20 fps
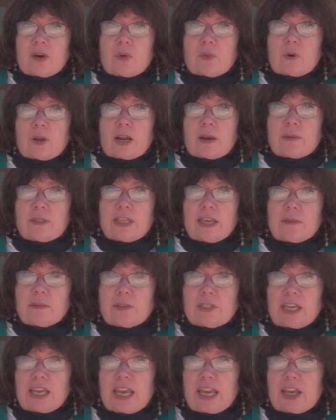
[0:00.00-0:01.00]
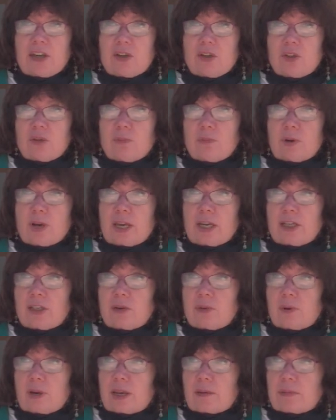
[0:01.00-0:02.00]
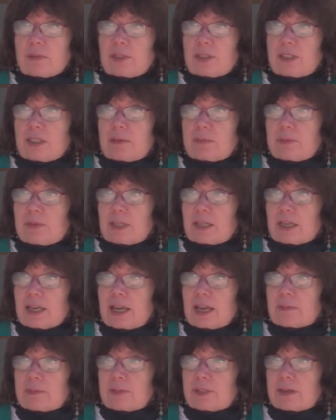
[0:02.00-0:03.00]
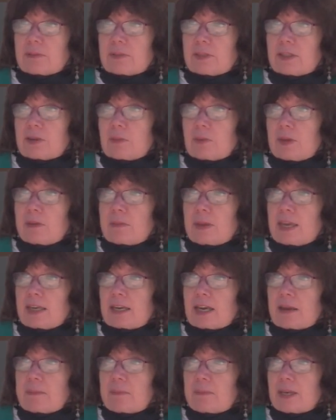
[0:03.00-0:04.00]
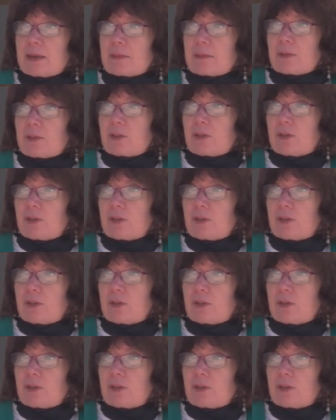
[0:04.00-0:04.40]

when I was able to hand you the bread and you were able to dip in the cup, something that we may not be able to do